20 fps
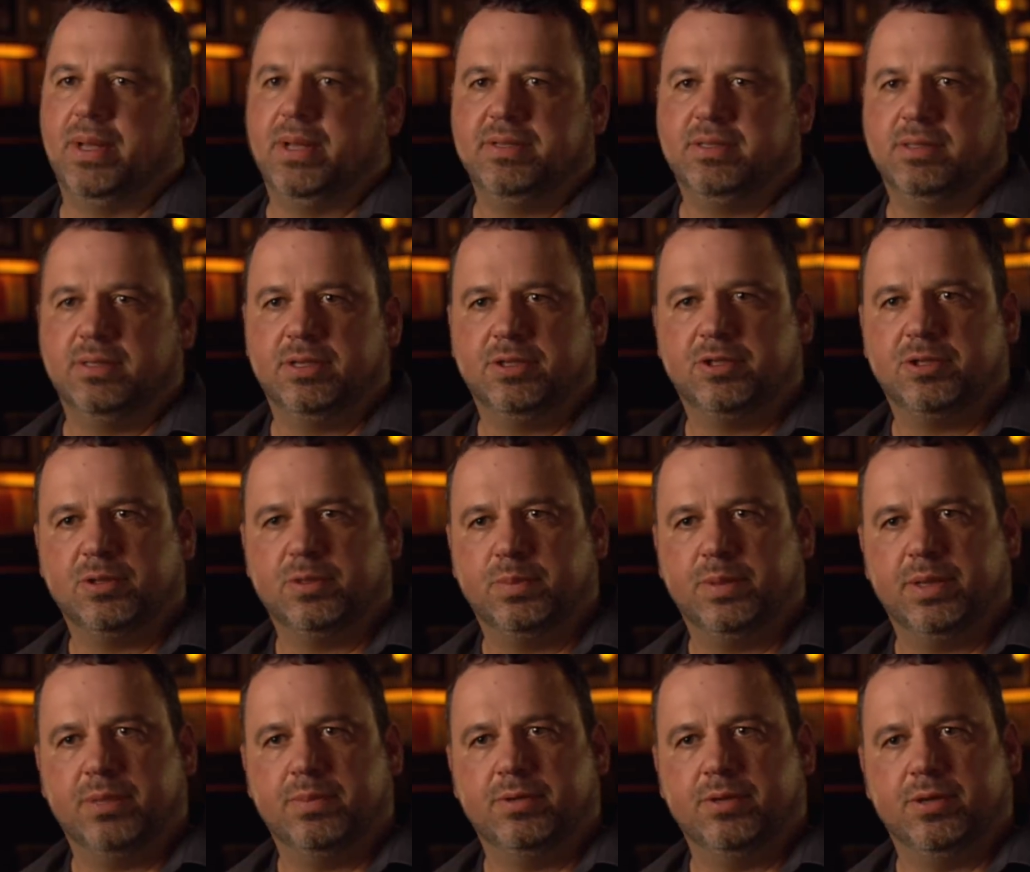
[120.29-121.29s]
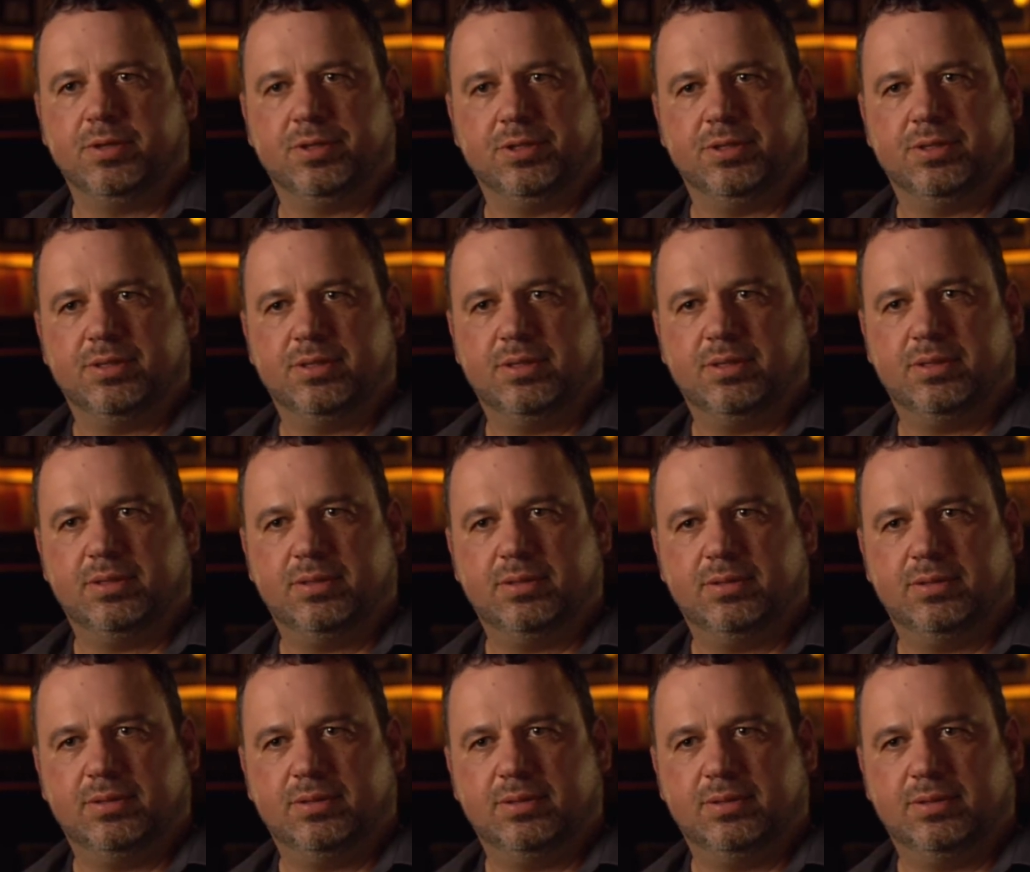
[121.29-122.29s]
Personally, she could be obnoxious.
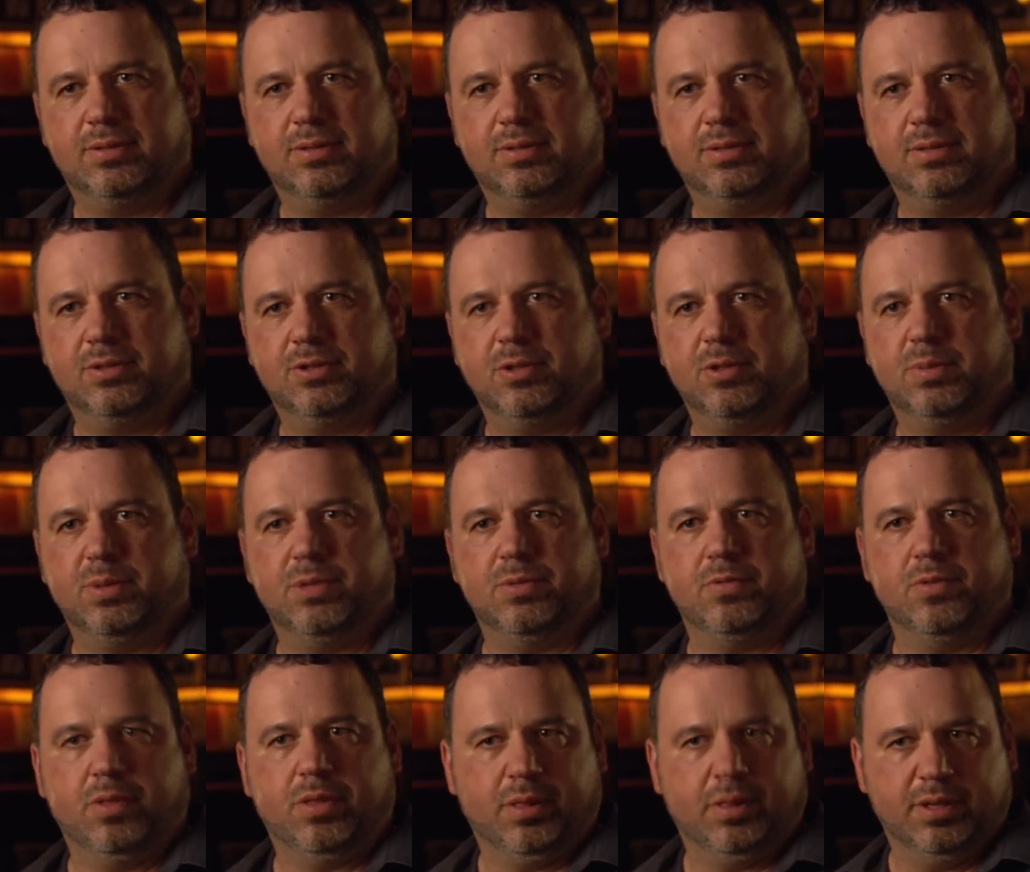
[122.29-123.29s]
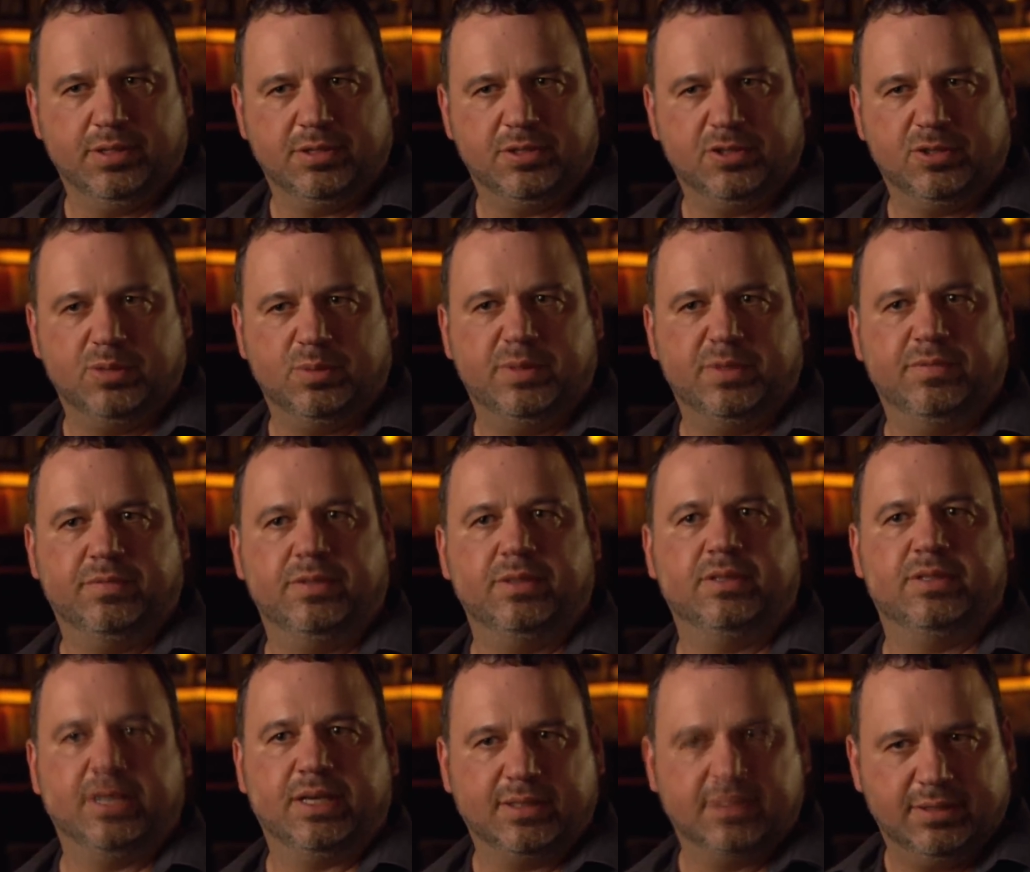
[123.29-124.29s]
She could be ruthless. She could be
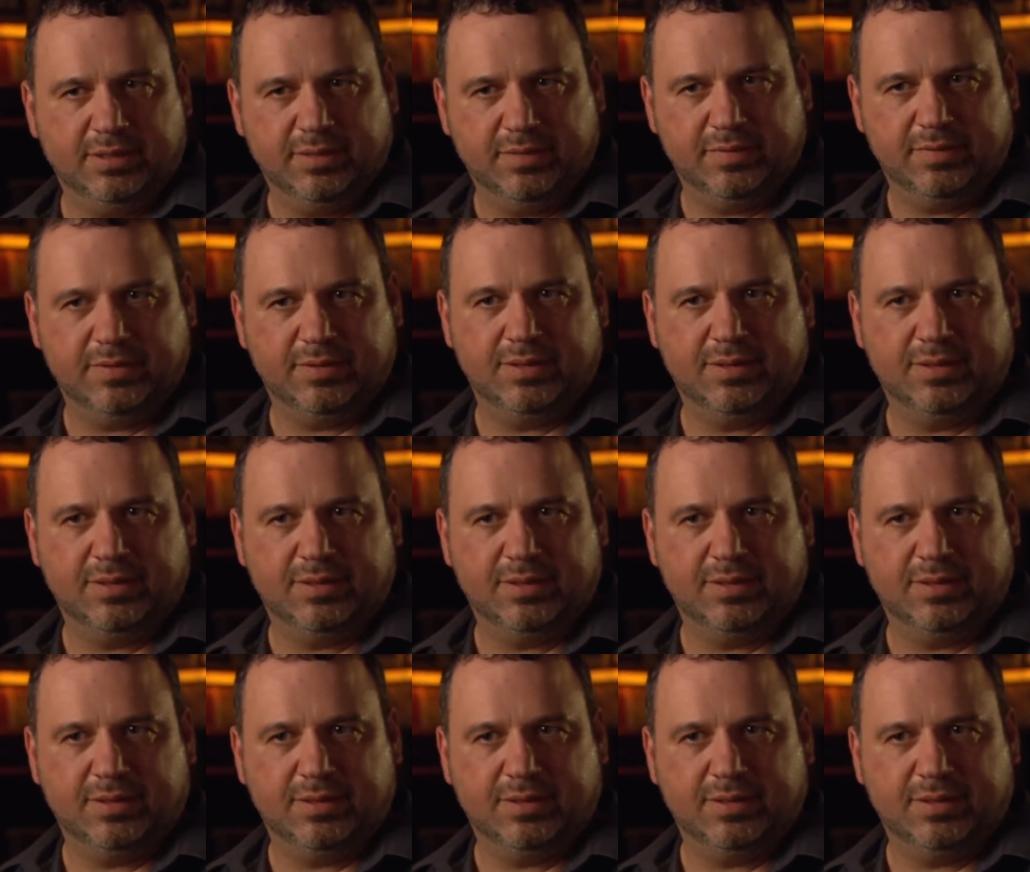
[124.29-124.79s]
vindictive.